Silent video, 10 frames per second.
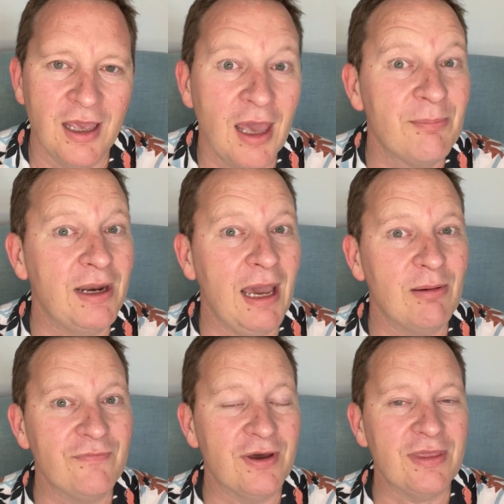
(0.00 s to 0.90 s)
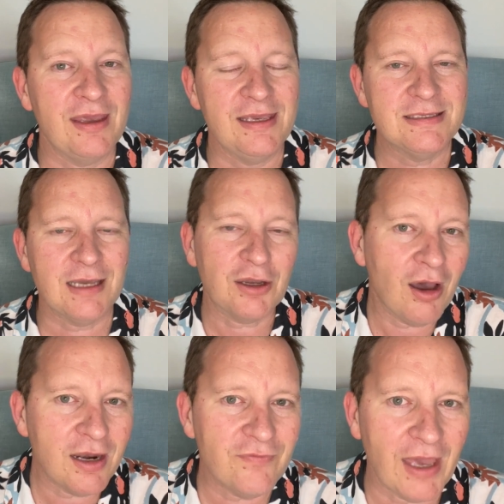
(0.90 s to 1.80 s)
But however, there is a
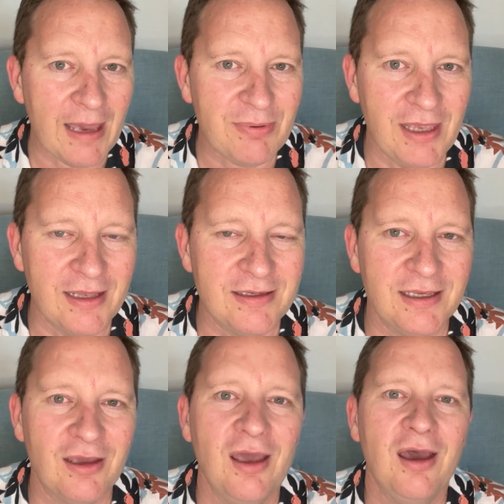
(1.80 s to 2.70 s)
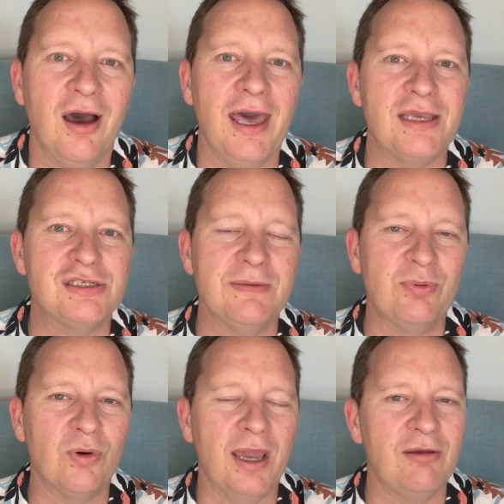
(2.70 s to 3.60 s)
kind of a happy ending. I actually
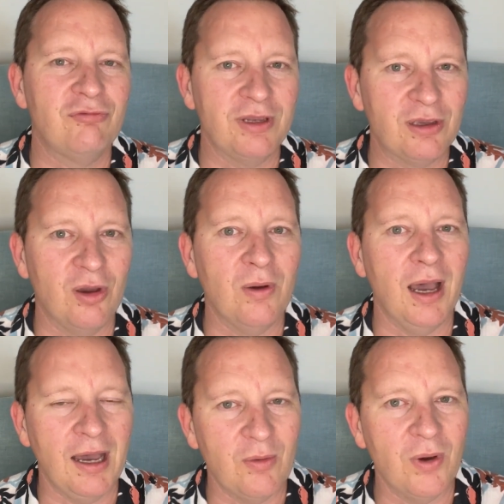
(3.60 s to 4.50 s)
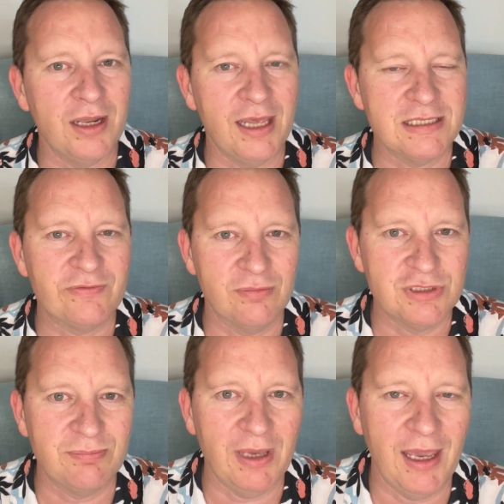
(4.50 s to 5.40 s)
bought a Ricoh R1S from
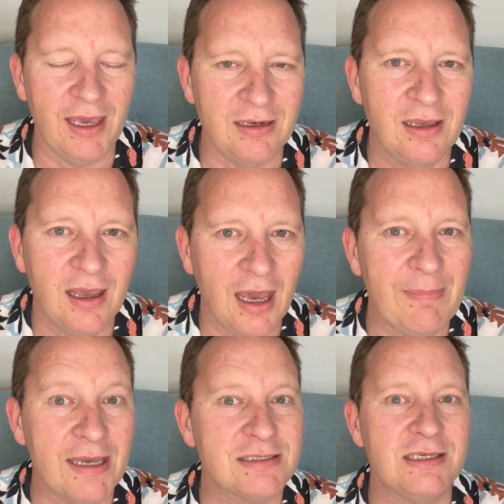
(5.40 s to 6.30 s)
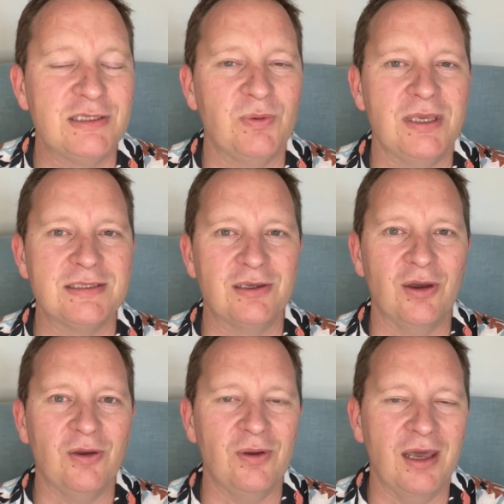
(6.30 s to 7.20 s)
Japan about 6 weeks
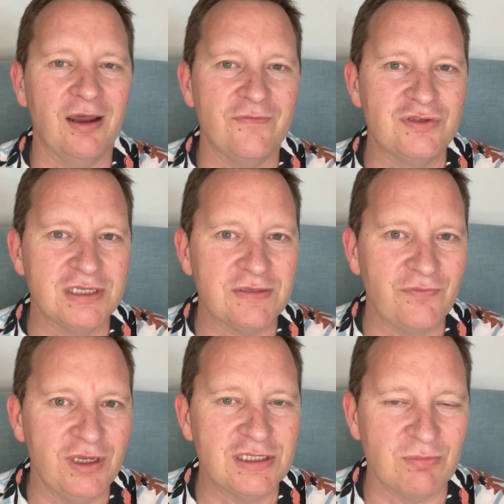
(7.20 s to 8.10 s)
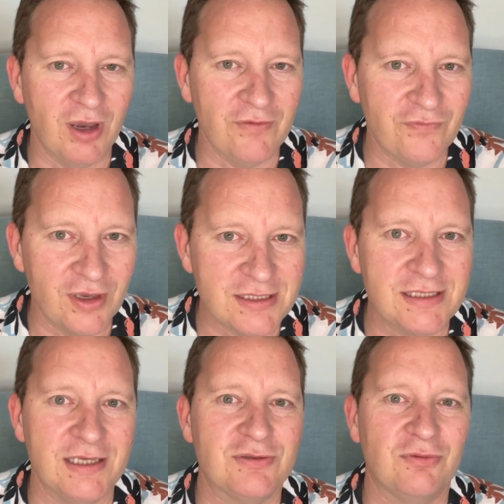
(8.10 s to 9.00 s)
ago, and I've just finished my first
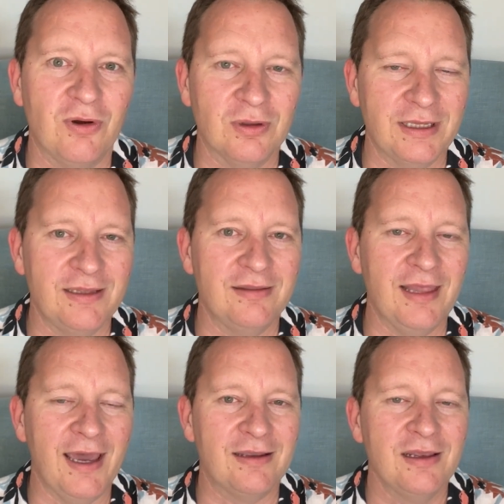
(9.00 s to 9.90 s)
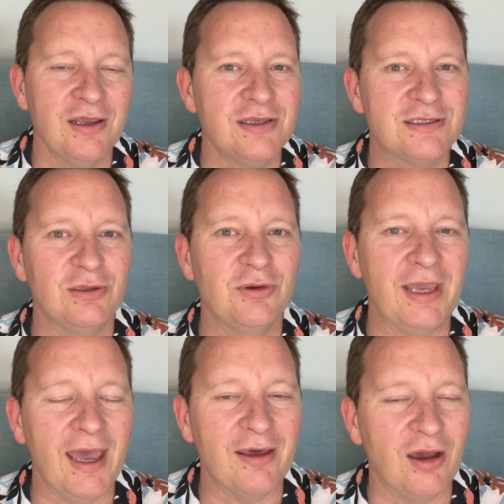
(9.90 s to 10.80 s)
test roll in that. So look
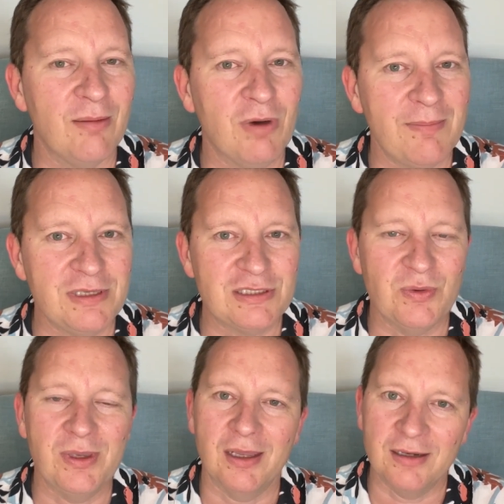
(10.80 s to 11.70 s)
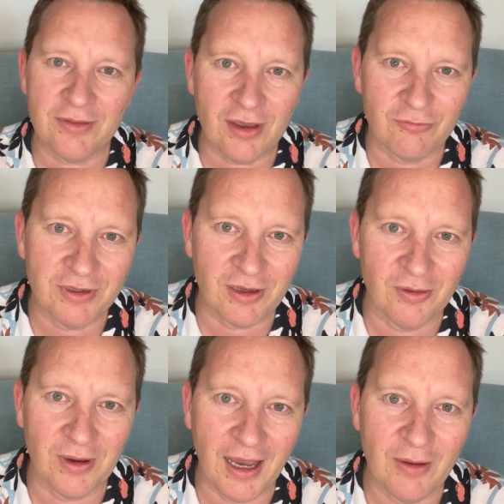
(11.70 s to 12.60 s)
out, I might be doing another
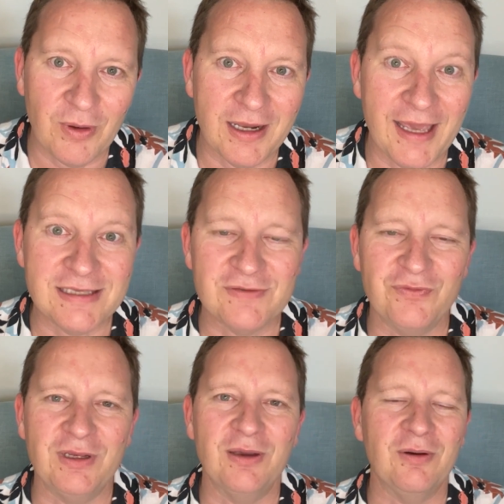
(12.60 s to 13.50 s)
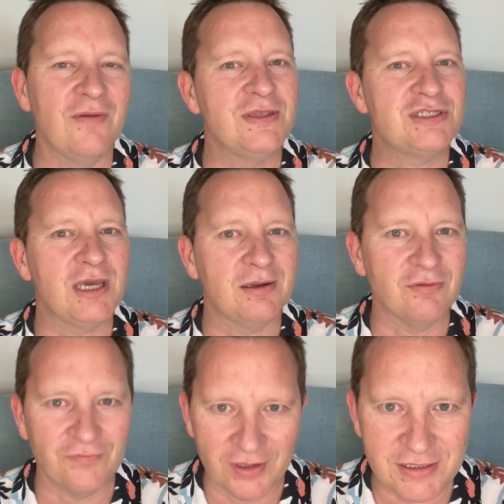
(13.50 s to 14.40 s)
Ricoh R1S video on this channel
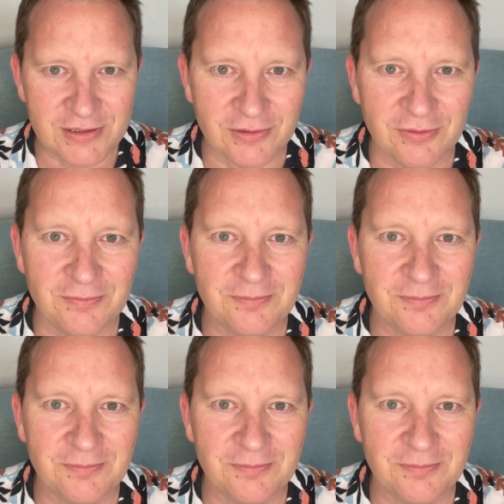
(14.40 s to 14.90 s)
very soon.